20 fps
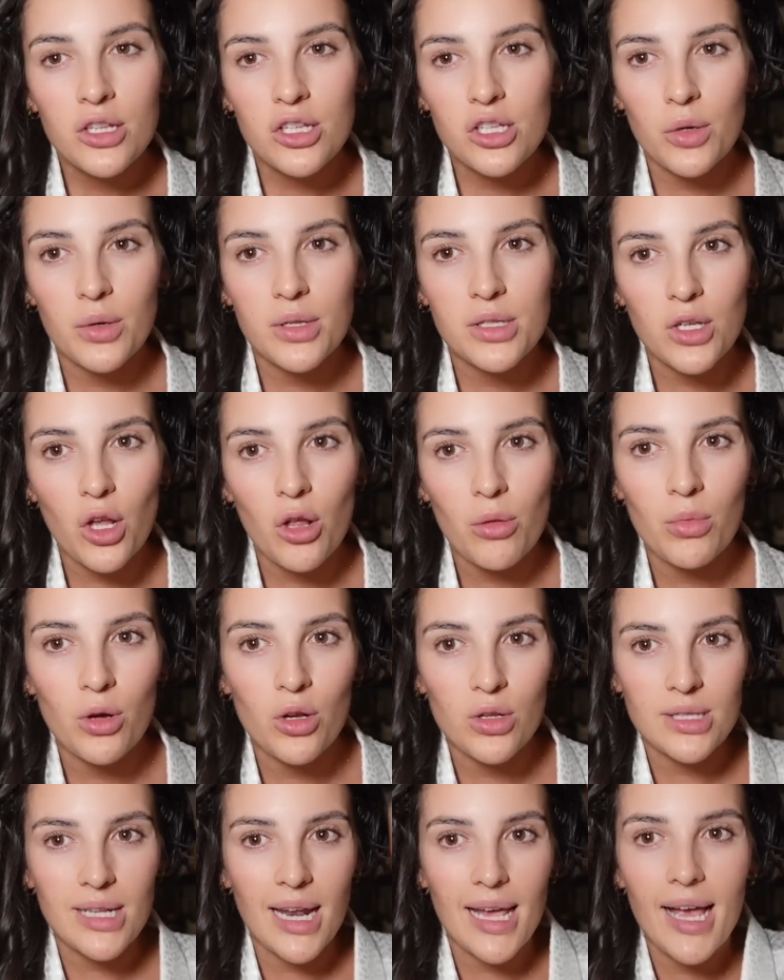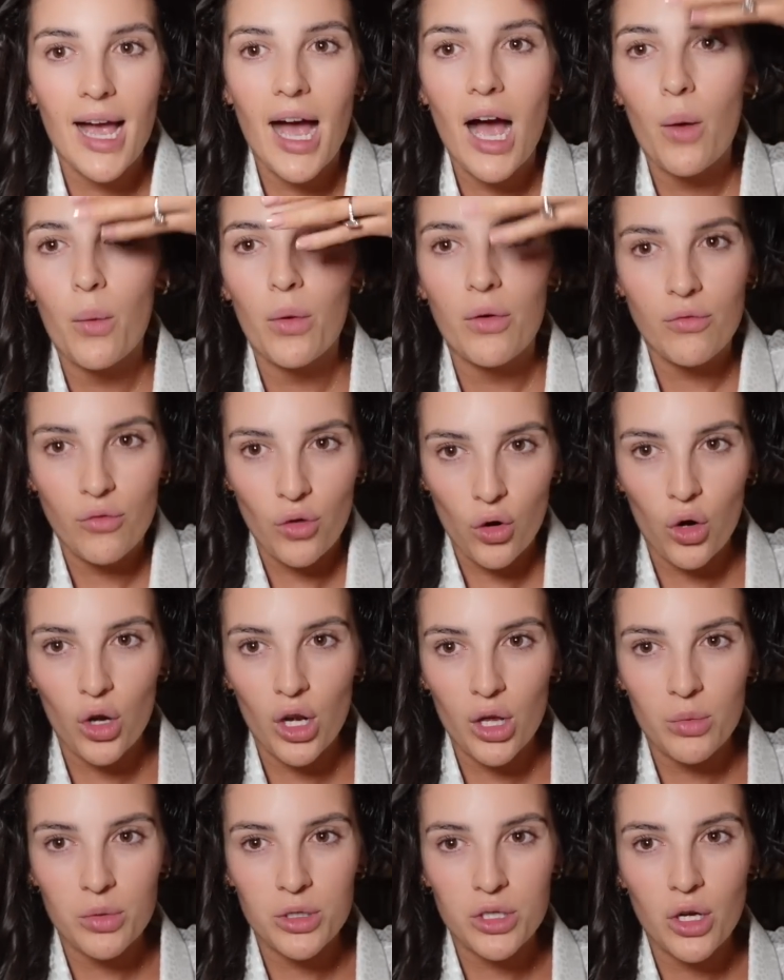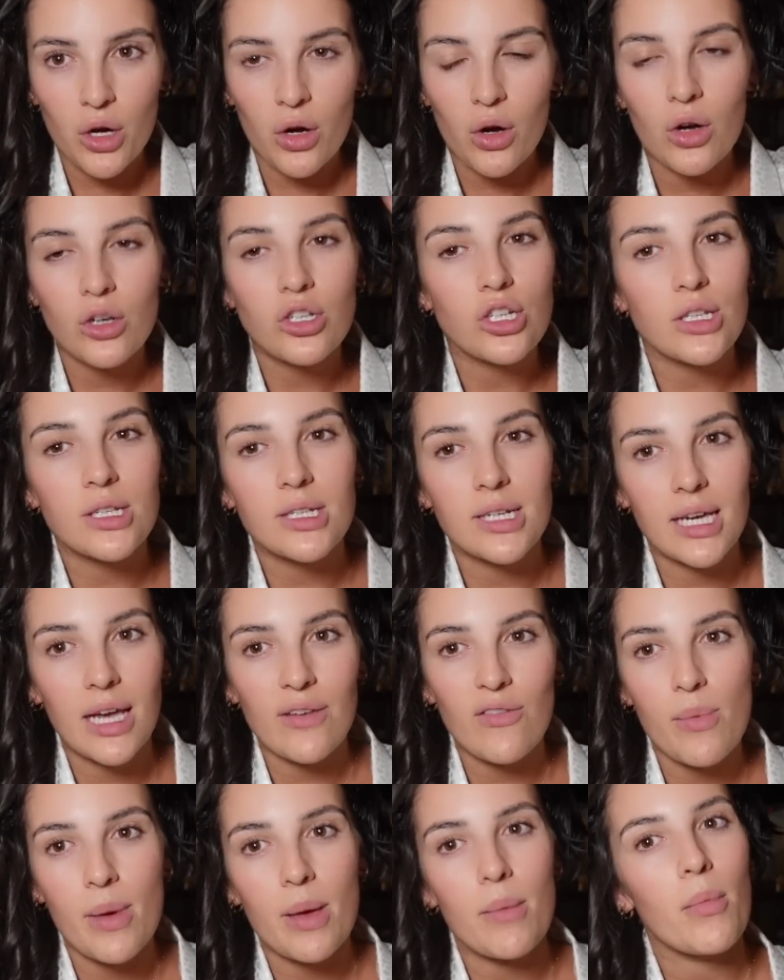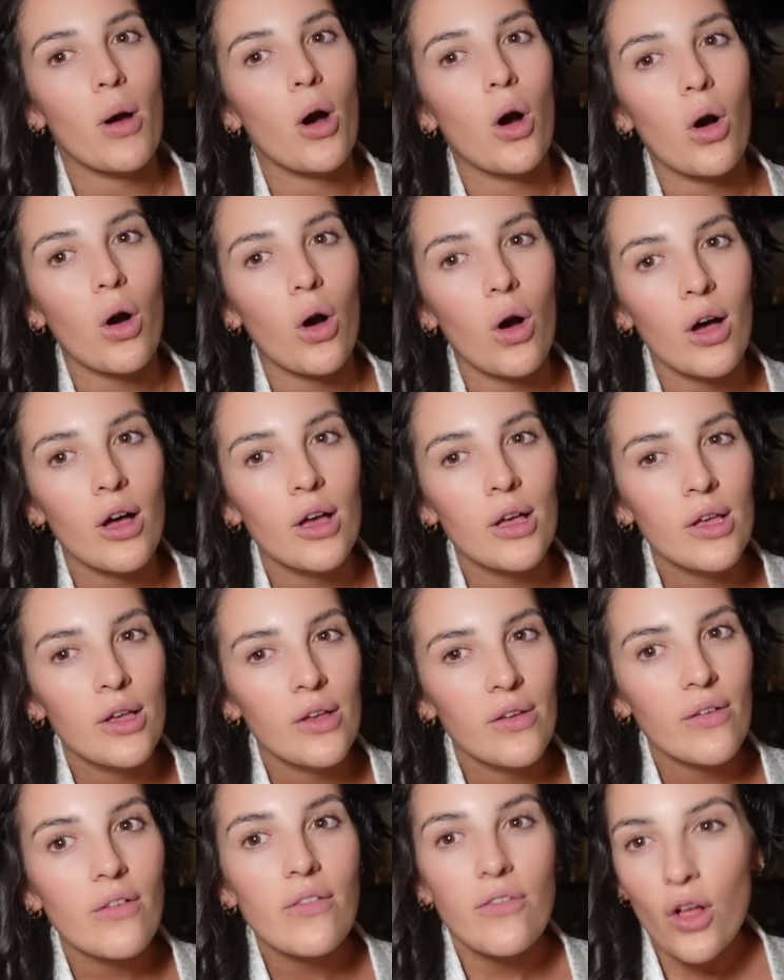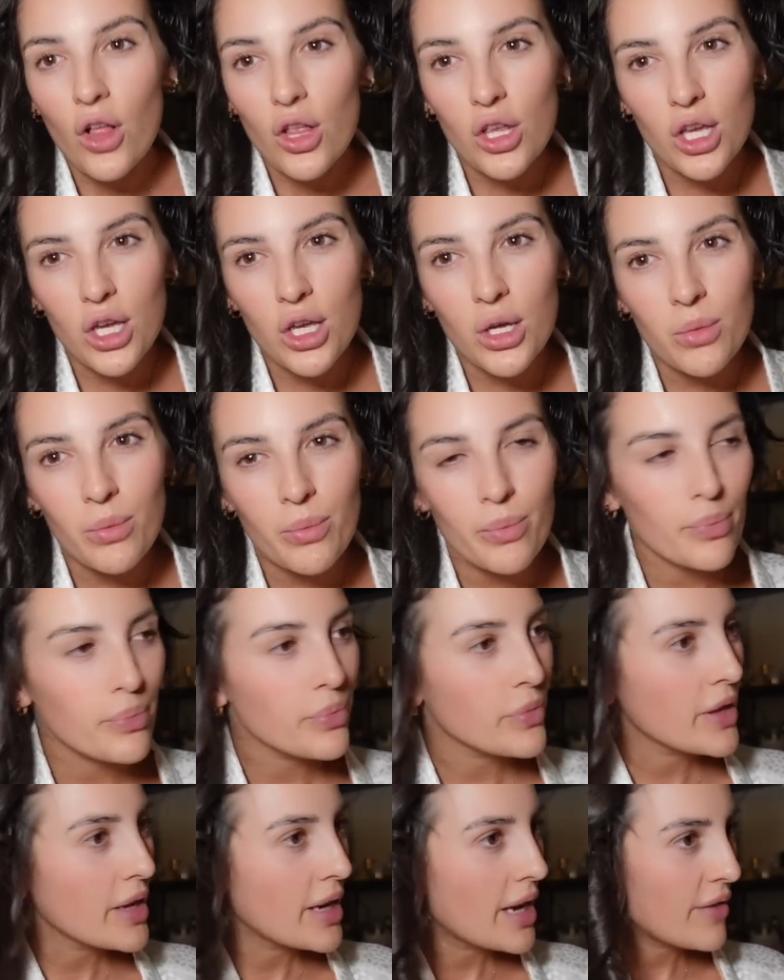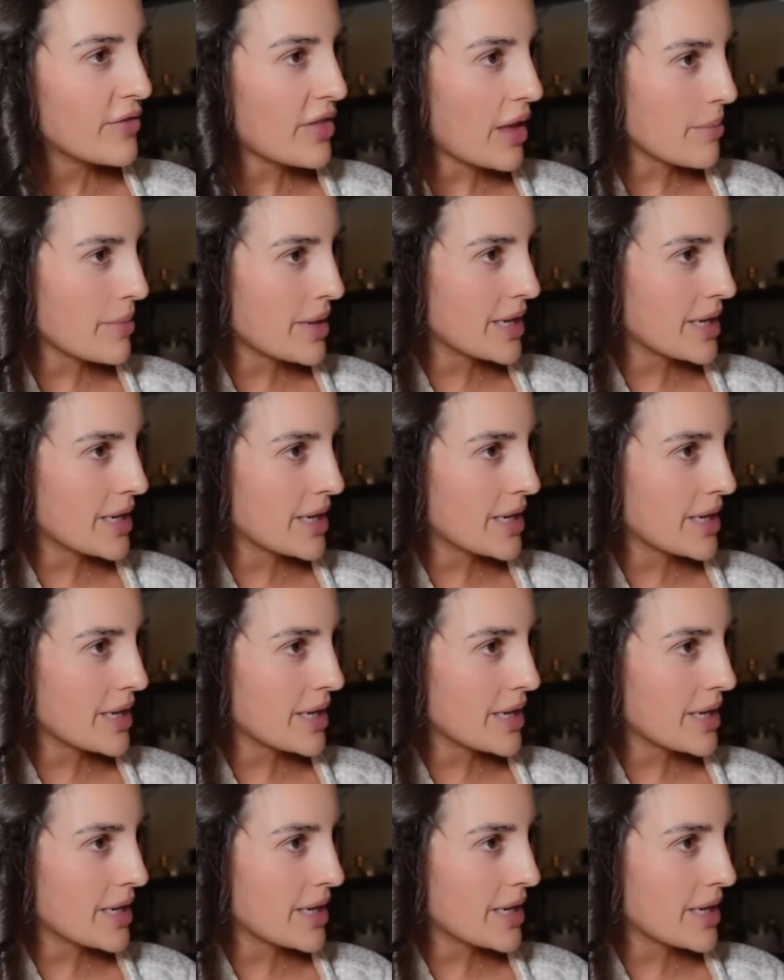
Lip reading: So it's almost like how a roller would go, just to give a bit more volume, if that